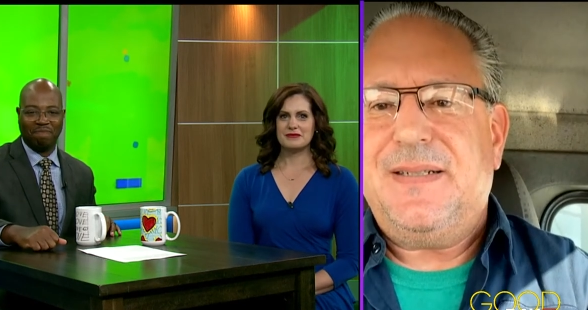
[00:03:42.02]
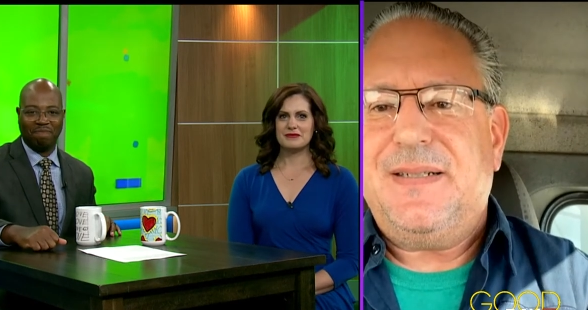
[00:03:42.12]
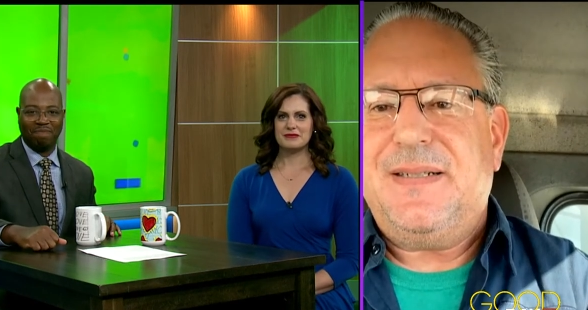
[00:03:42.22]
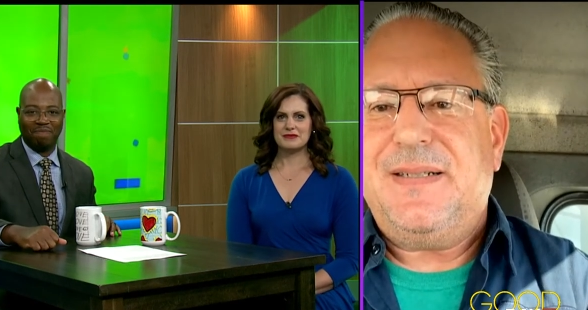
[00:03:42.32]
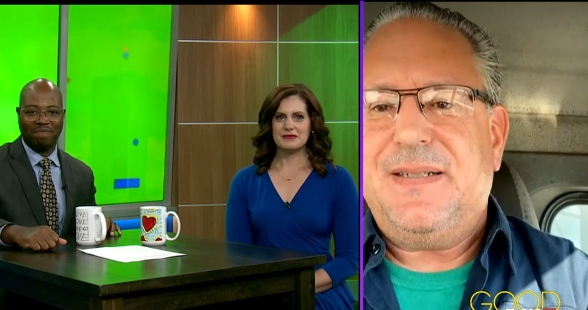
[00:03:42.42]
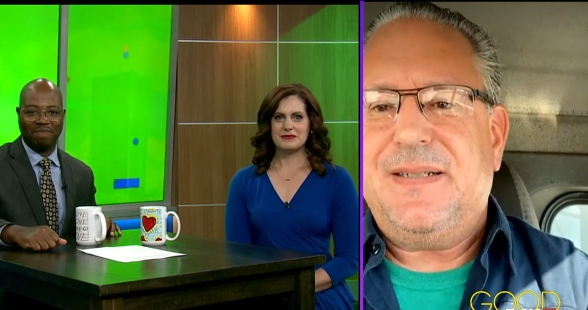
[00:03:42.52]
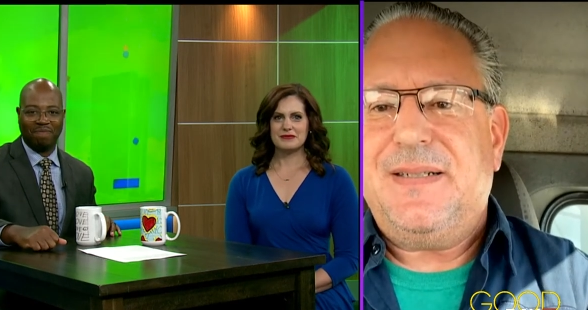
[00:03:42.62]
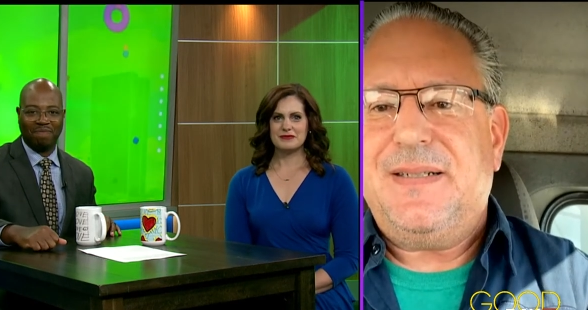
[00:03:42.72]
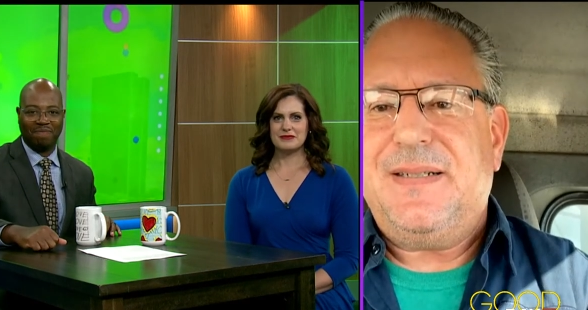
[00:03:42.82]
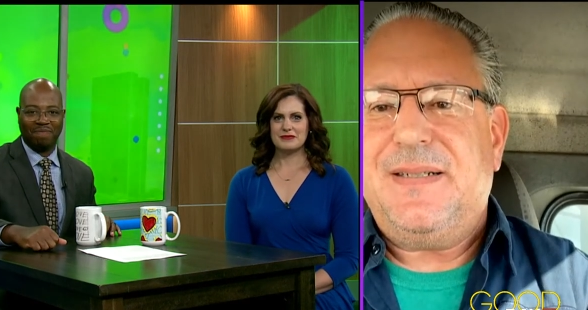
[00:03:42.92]

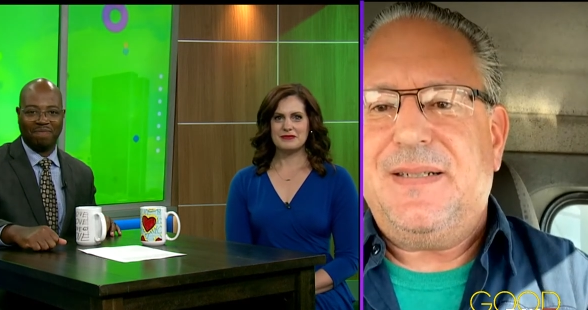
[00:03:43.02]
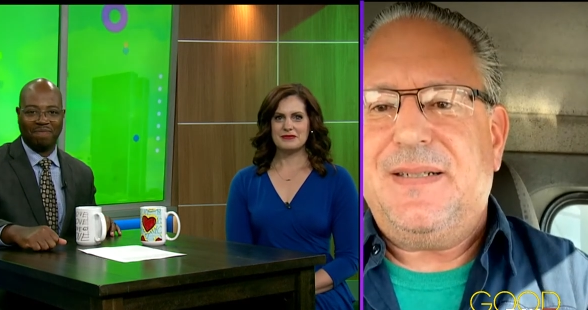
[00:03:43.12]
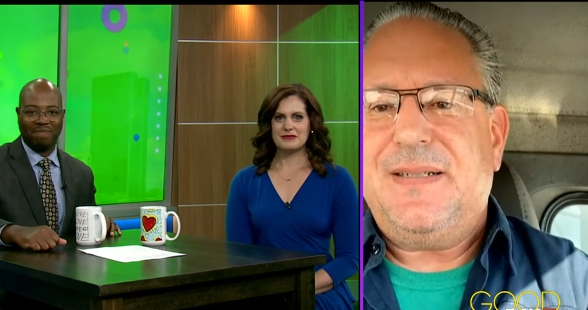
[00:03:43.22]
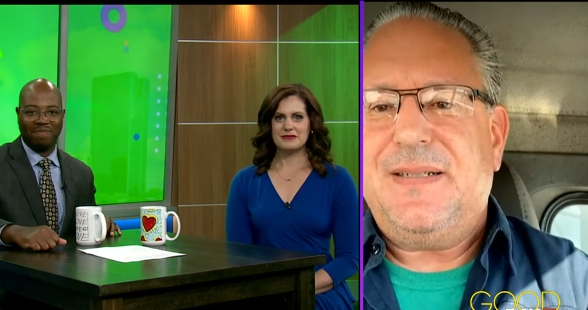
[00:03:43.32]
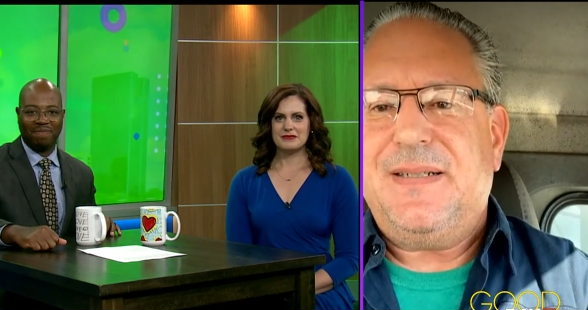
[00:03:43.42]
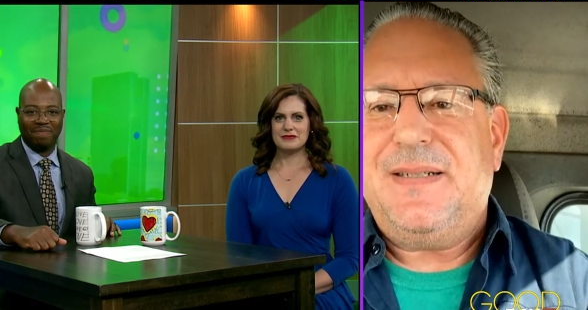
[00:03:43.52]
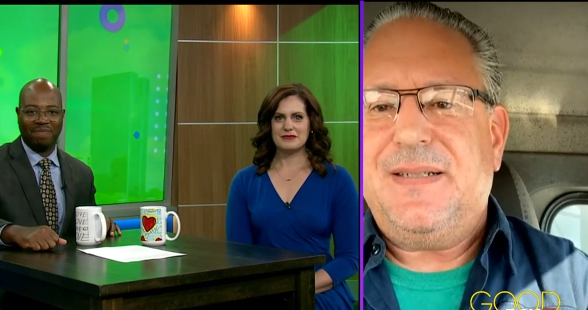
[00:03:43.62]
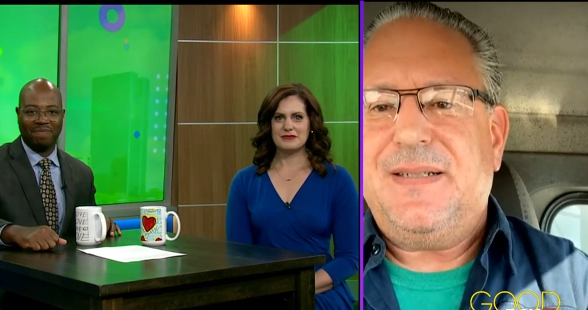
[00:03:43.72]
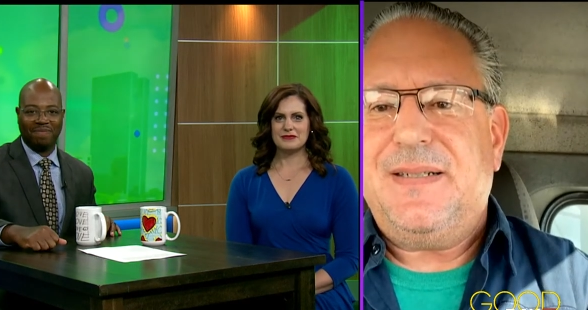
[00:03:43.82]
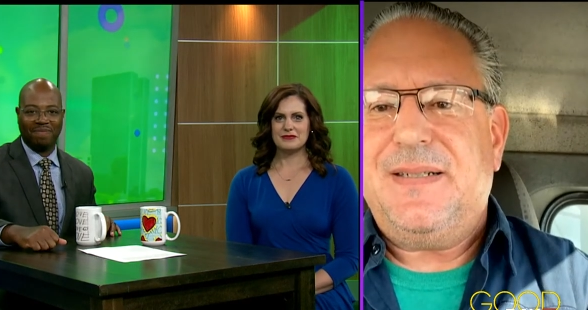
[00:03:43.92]

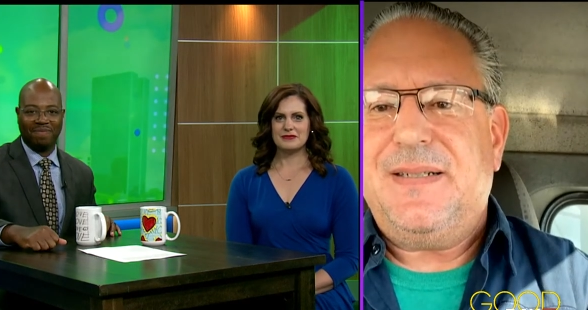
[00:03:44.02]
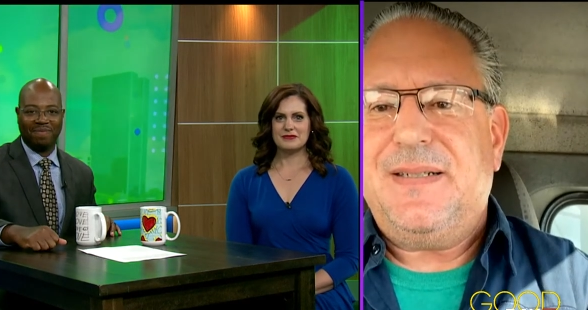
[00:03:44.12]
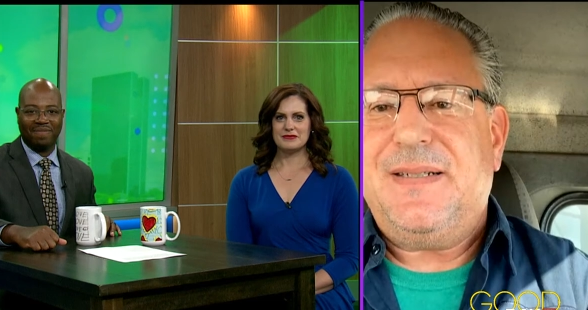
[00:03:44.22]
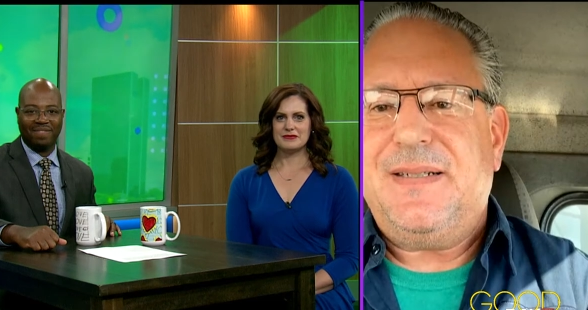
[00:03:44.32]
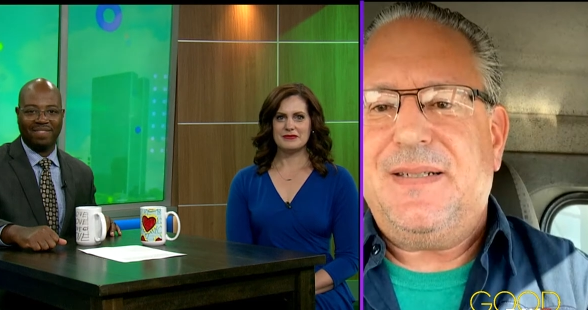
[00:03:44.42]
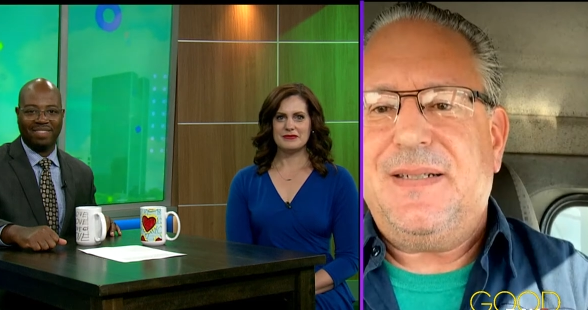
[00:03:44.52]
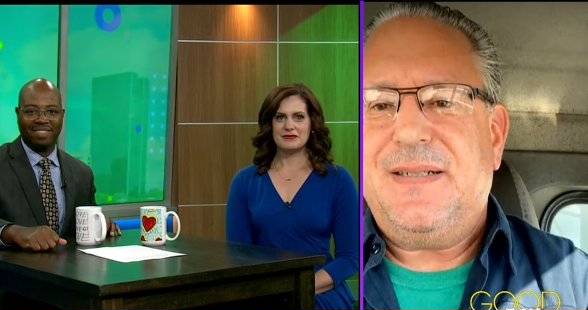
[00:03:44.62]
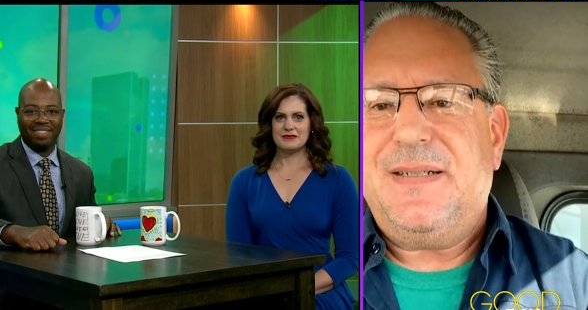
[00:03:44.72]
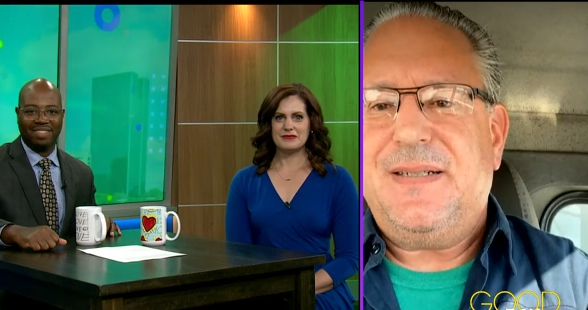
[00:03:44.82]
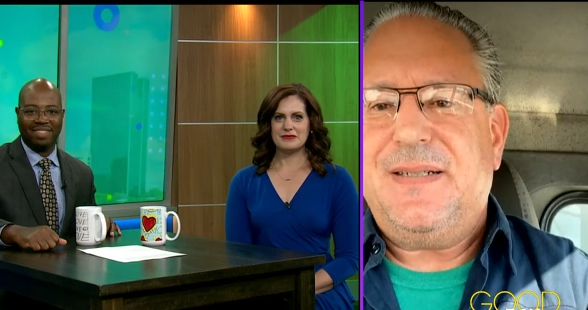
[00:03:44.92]

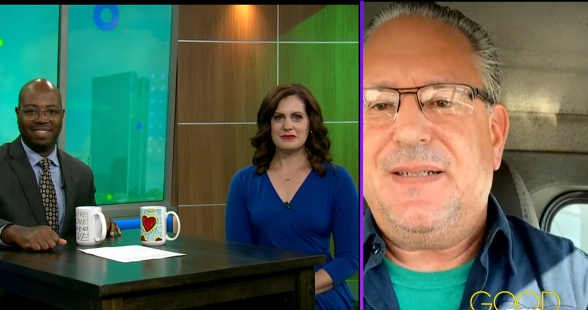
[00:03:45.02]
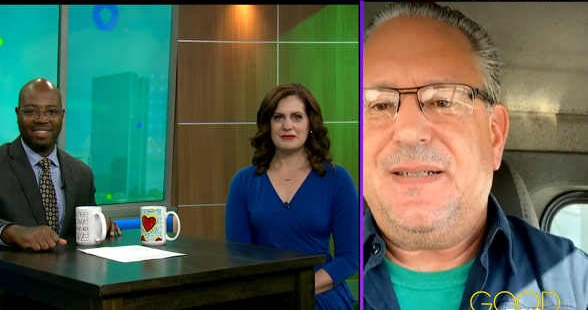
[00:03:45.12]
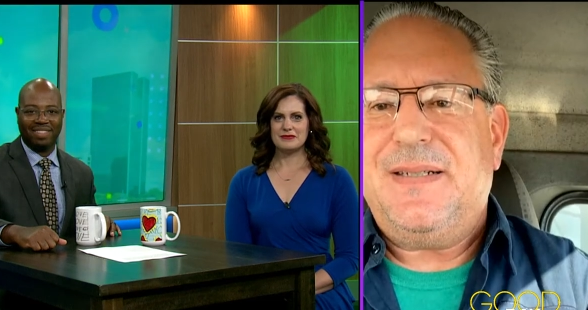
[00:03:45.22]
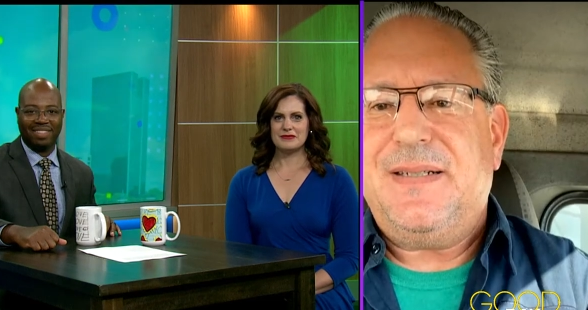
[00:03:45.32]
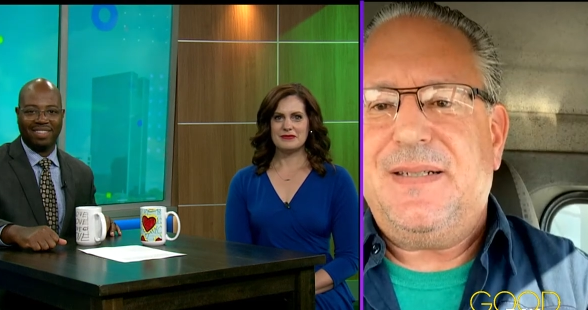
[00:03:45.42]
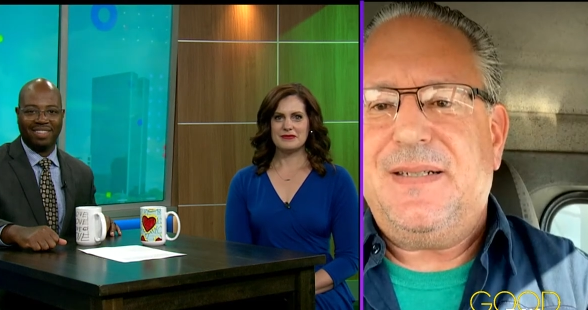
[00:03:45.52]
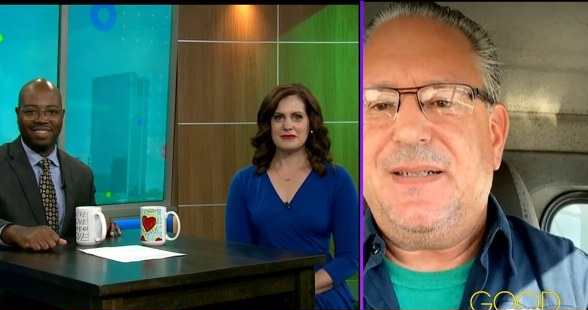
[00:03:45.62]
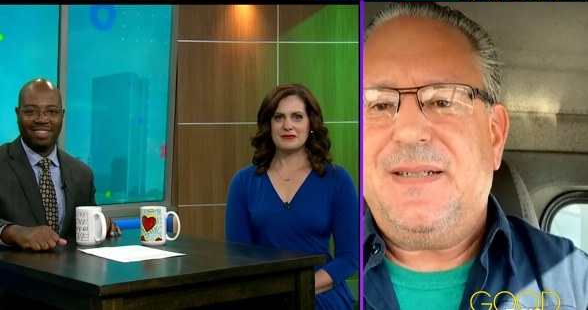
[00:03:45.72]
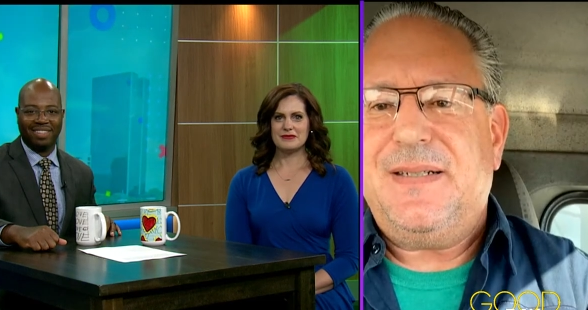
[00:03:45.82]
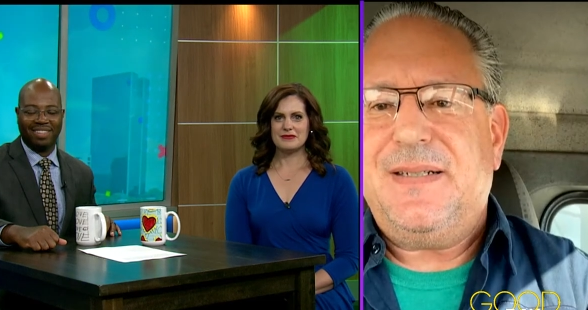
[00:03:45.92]

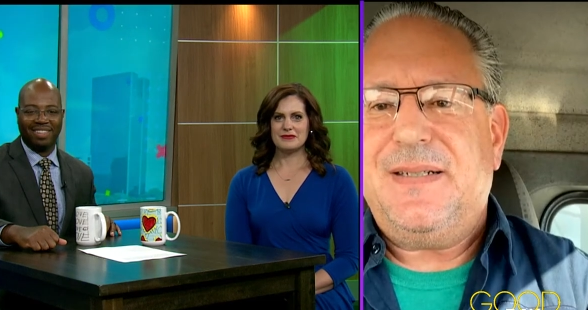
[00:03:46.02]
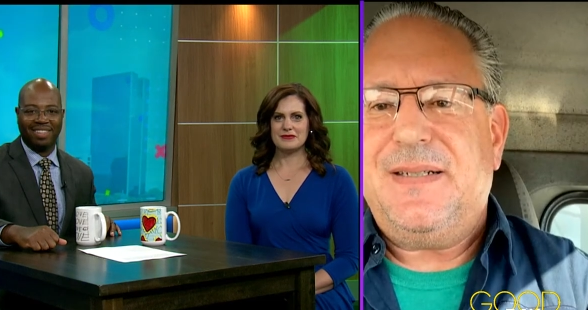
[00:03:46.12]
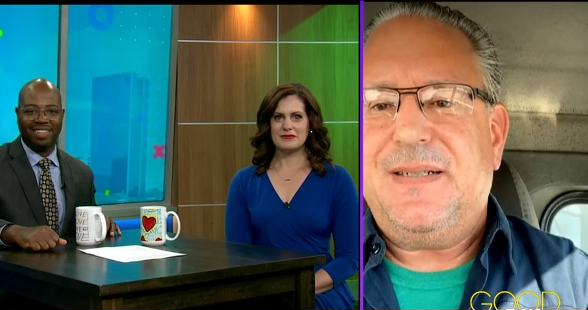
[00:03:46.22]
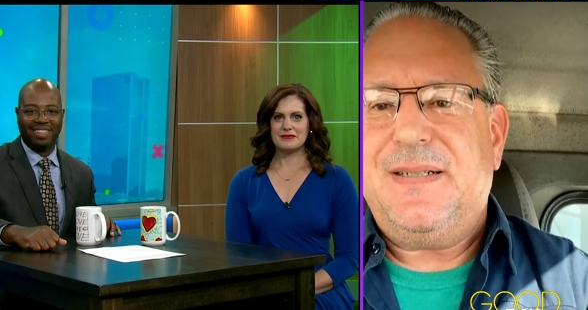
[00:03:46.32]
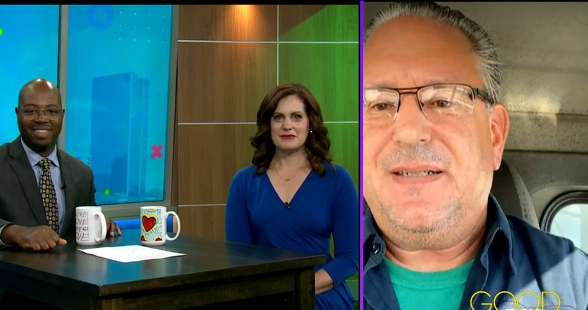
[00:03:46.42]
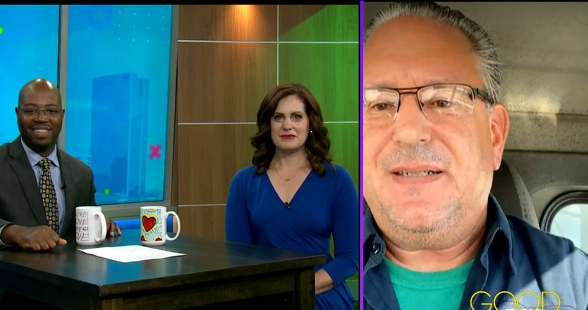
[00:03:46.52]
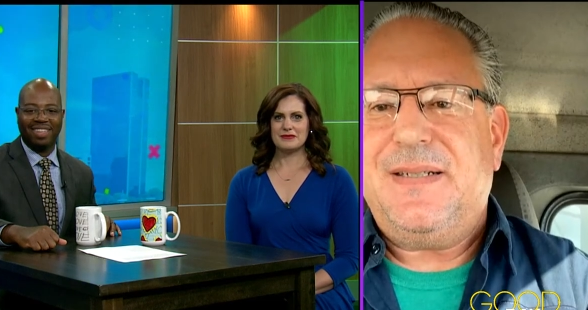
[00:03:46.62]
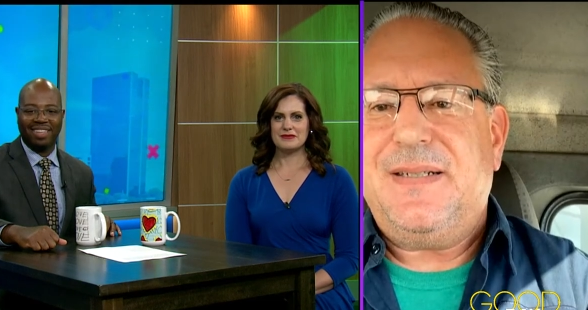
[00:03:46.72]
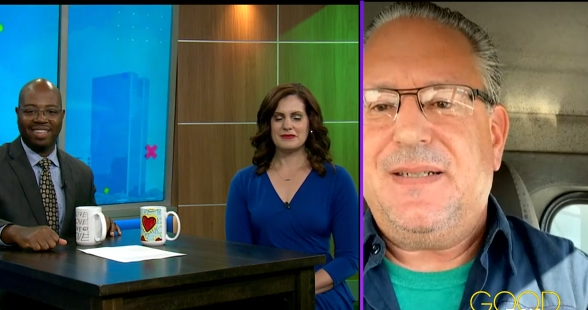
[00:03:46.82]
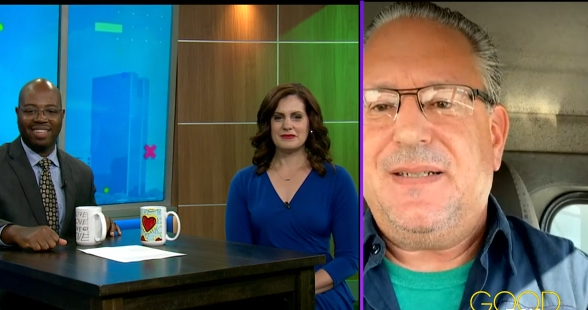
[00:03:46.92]
Nothing is said.